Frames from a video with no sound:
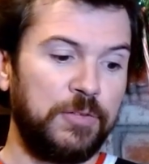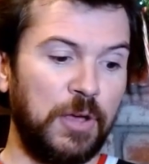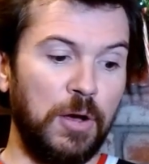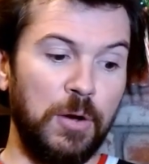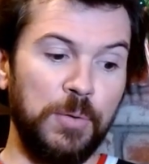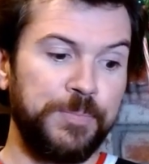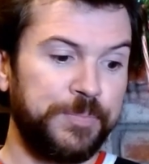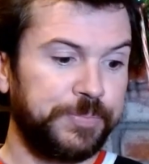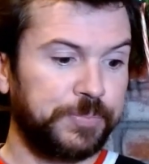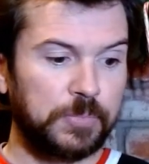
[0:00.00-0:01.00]
So
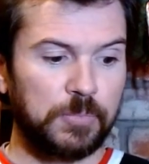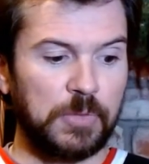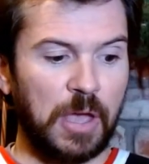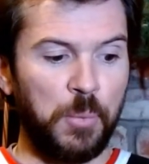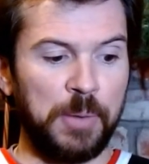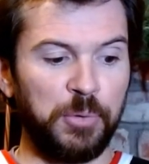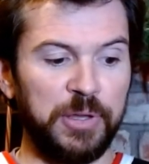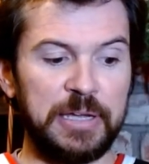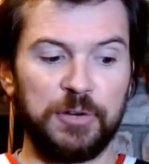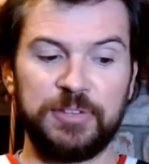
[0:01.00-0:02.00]
I'm
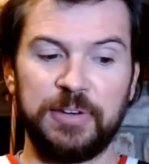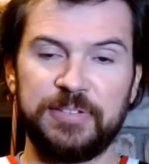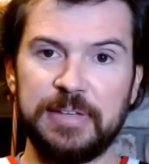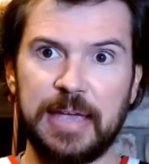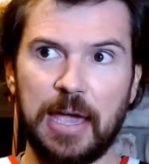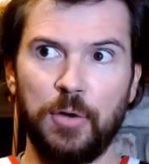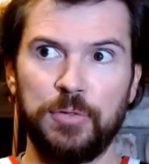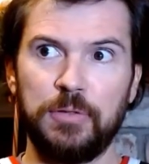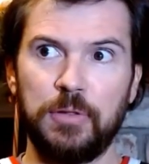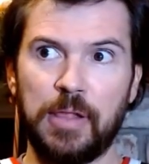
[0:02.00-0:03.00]
really interested to see
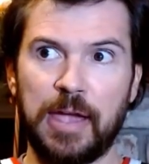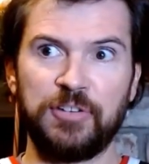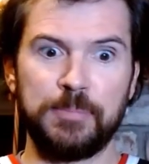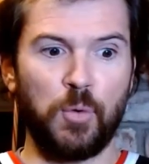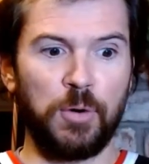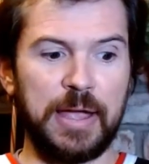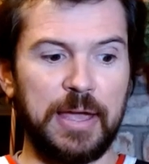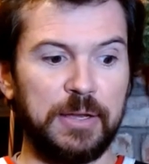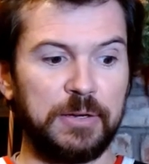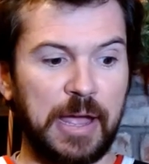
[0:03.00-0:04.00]
how Elijah Moore
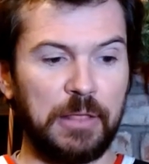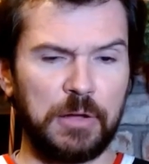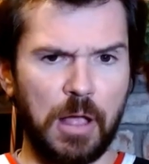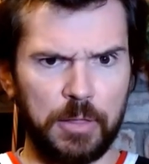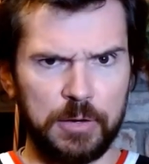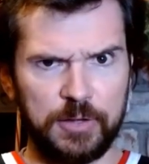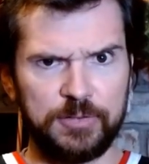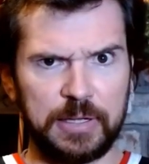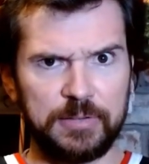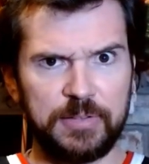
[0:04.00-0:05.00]
and Tyler Conklin
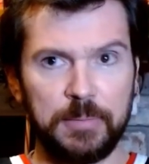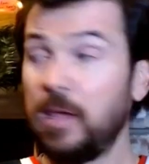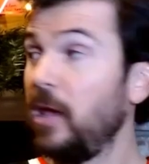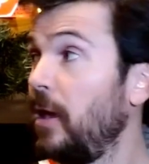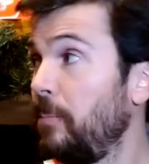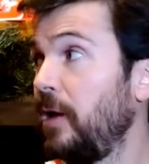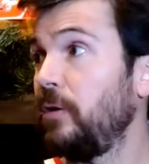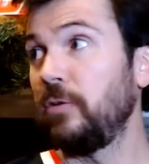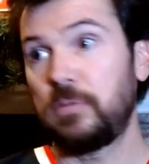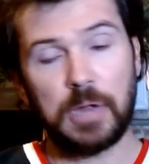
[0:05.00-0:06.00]
does against them. But hey,
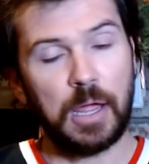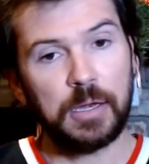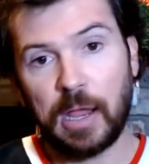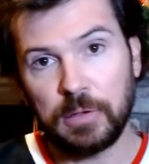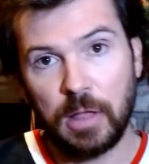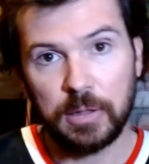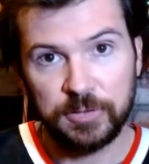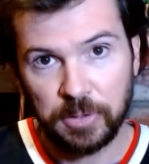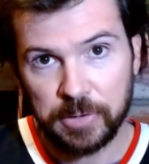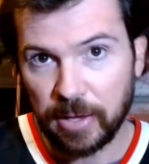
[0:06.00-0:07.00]
dude, Tyler
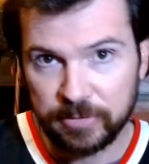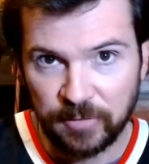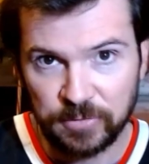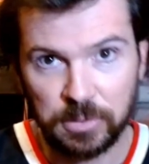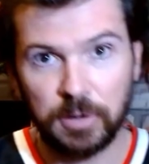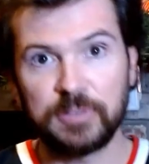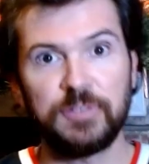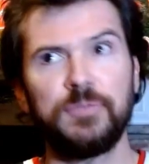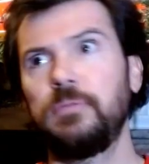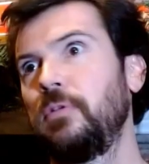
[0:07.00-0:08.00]
Conklin still got 7
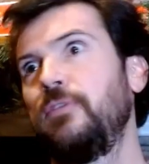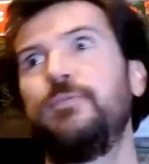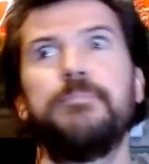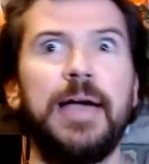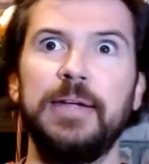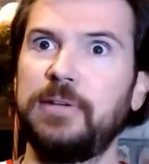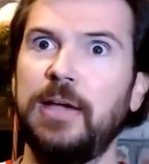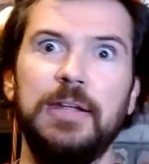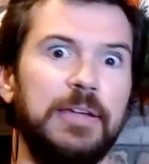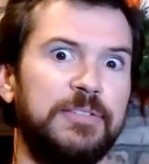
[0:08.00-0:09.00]
targets. If my
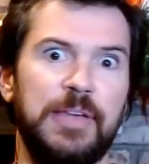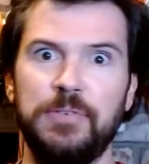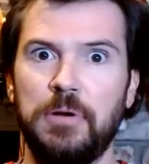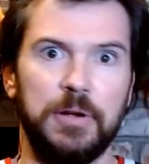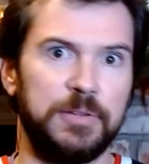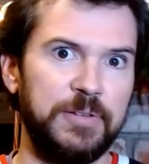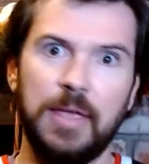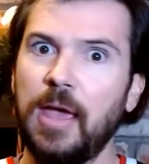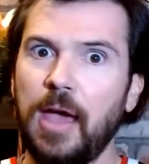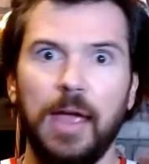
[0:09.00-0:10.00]
tight end gets 7 targets,
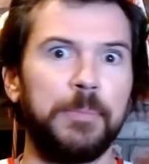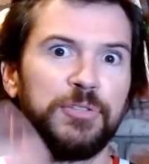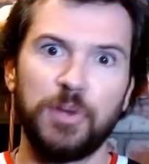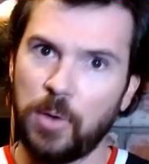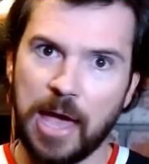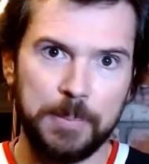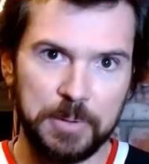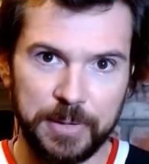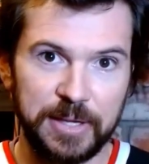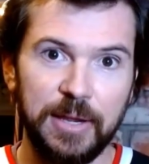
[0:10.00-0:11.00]
I am so
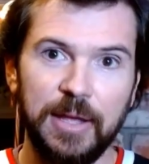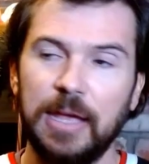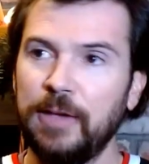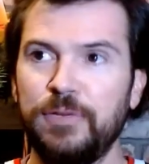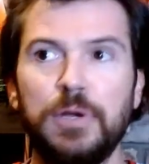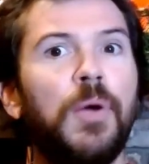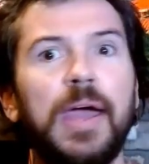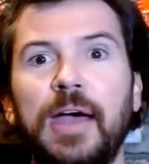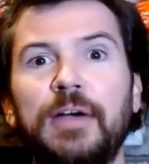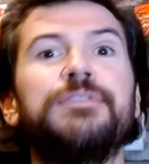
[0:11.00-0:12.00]
happy, man. If you don't
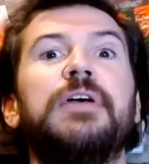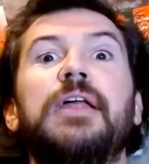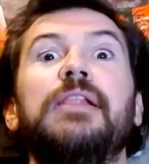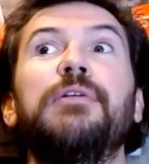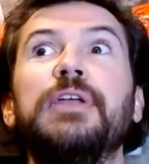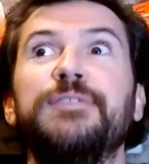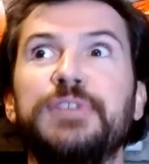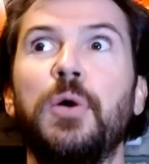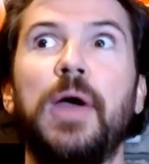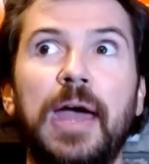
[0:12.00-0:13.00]
have
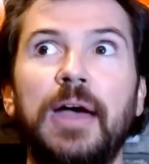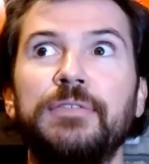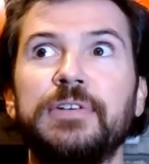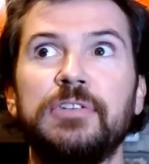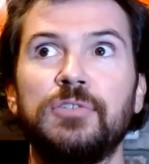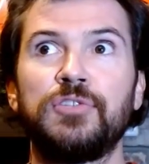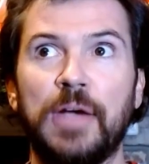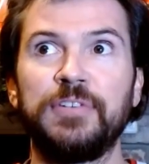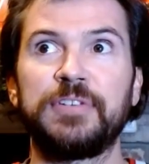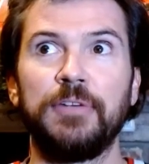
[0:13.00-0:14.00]

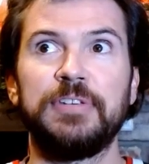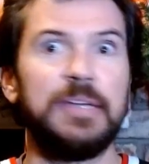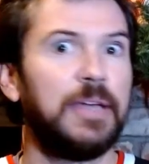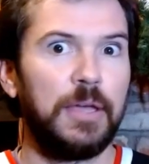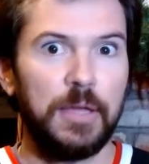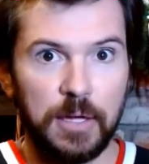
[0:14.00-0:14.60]
Travis Kelce,